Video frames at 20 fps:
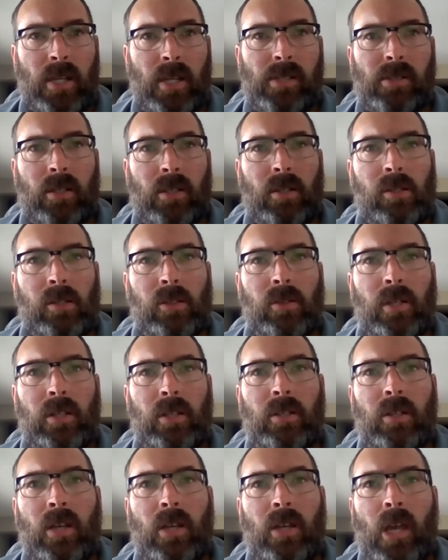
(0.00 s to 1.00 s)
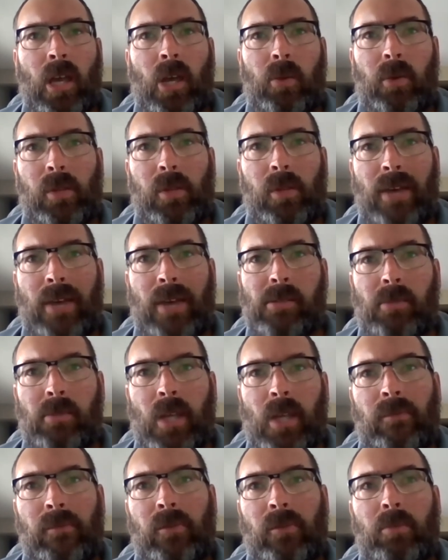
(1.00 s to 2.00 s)
has concluded, we'll have some
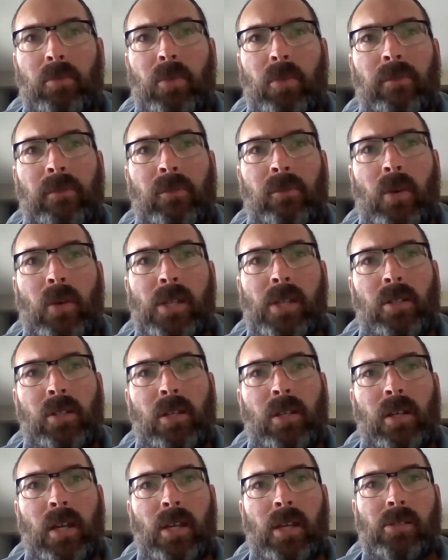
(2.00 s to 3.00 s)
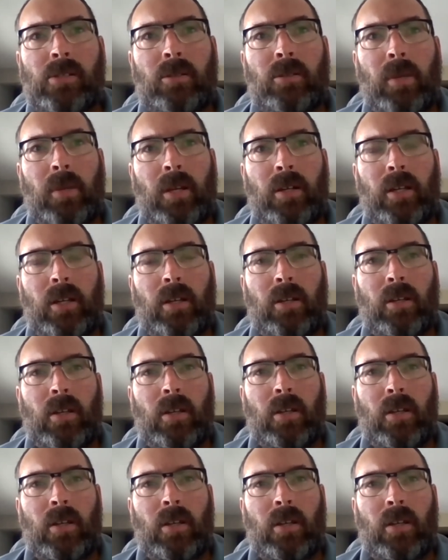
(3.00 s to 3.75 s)
time for a brief question and answer period.